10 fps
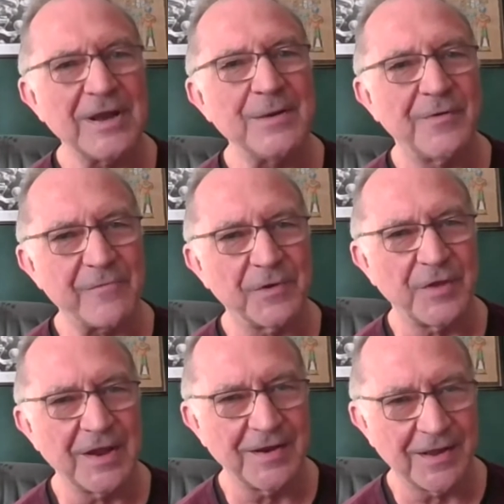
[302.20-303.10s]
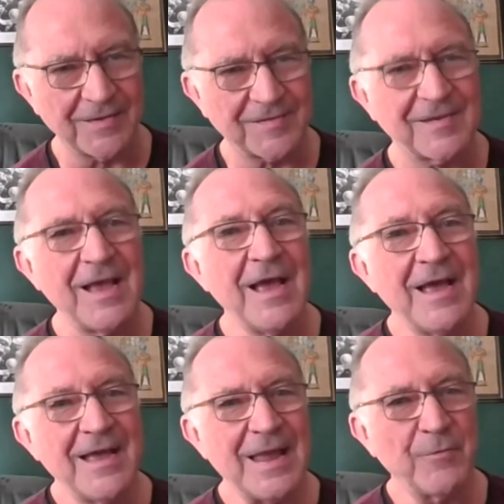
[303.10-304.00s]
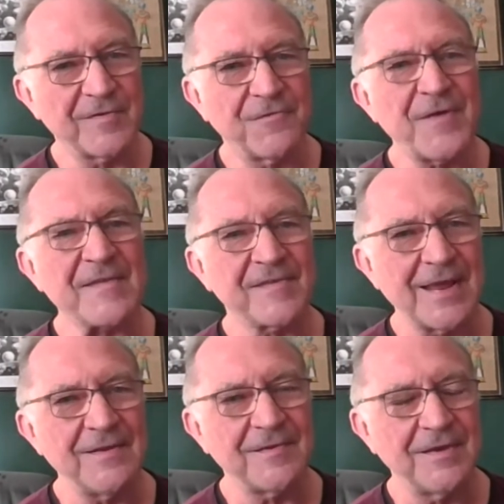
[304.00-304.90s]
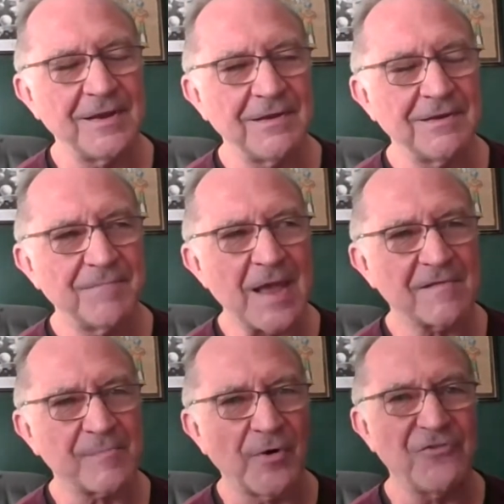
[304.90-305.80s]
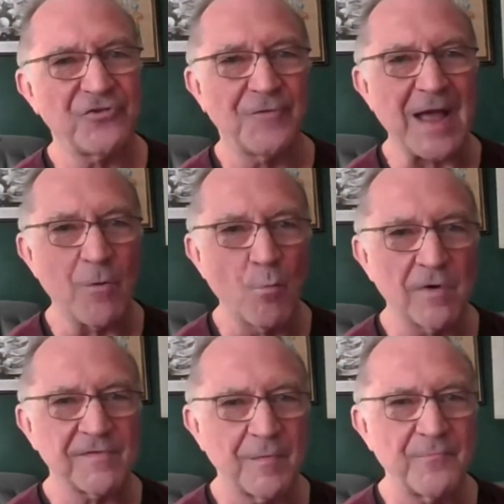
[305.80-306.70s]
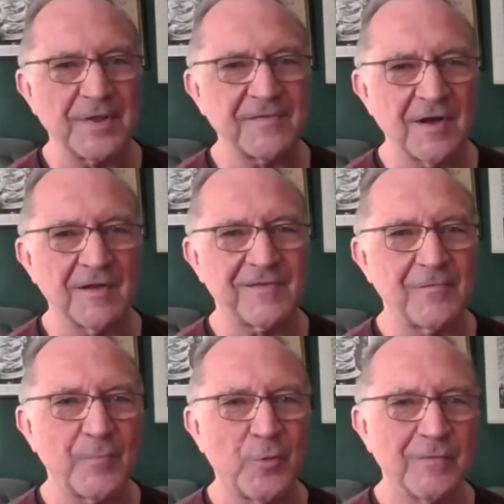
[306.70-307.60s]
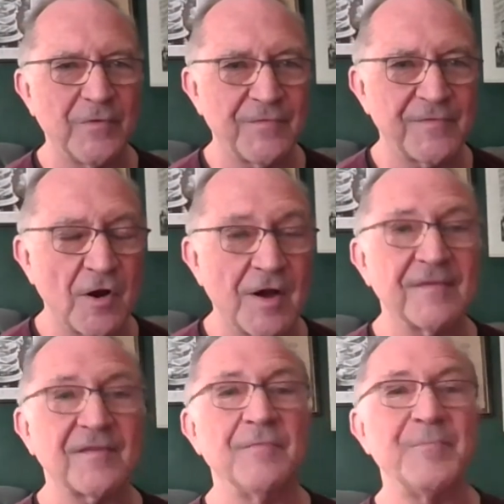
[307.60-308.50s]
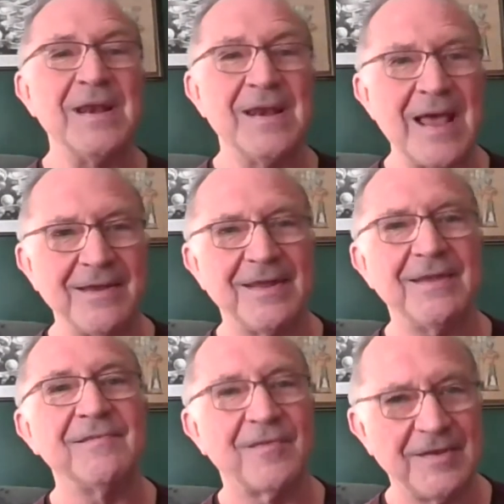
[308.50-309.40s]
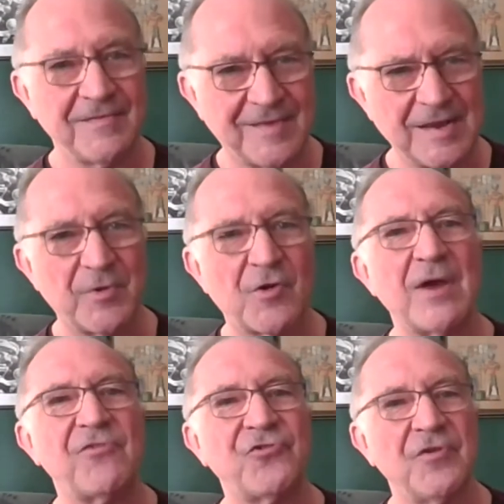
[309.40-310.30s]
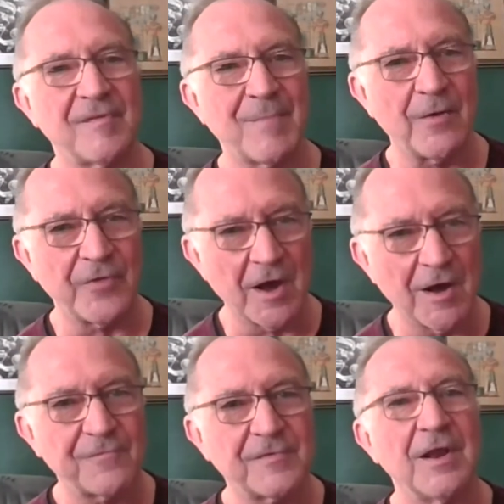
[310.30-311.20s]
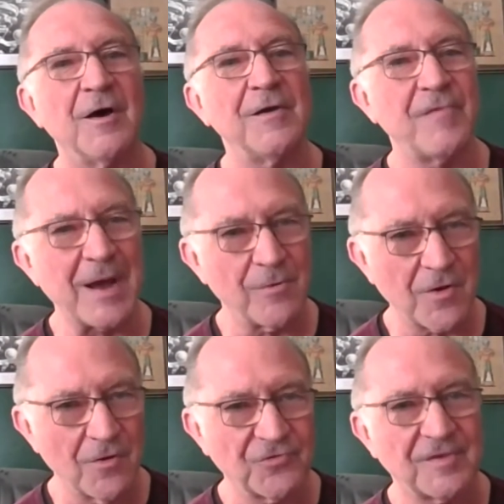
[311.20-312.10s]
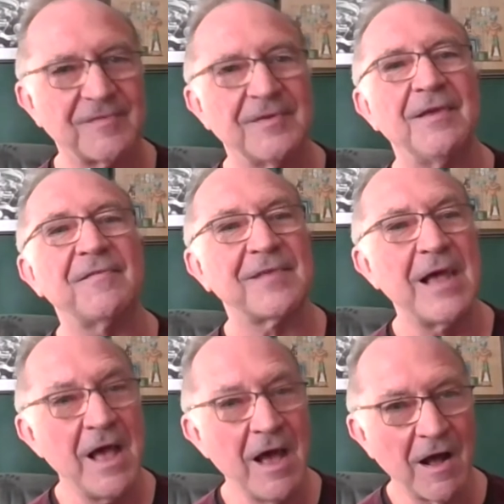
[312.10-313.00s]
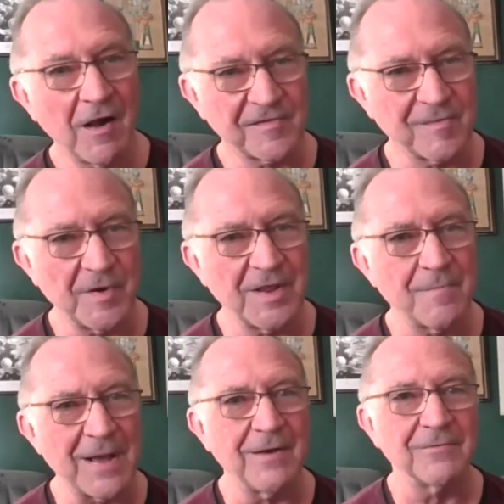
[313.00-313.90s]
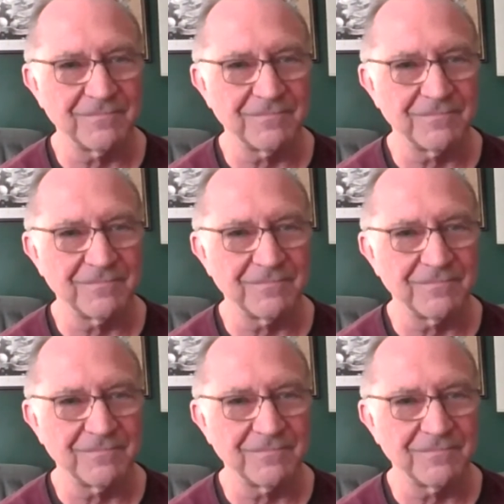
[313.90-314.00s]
with everything in it, it was a fascinating exploration of how somebody starting from the point of view of science can be led into these deeper questions about the afterlife, about consciousness, ultimately about